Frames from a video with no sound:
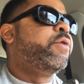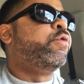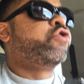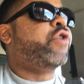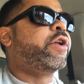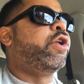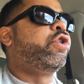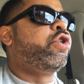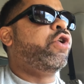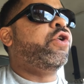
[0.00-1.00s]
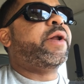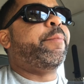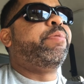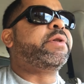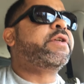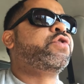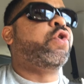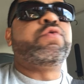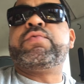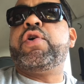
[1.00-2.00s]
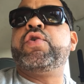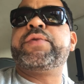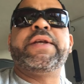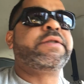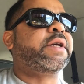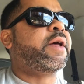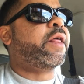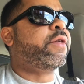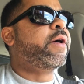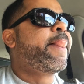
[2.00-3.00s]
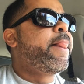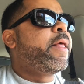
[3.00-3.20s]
We're trying to learn and put this whole thing together.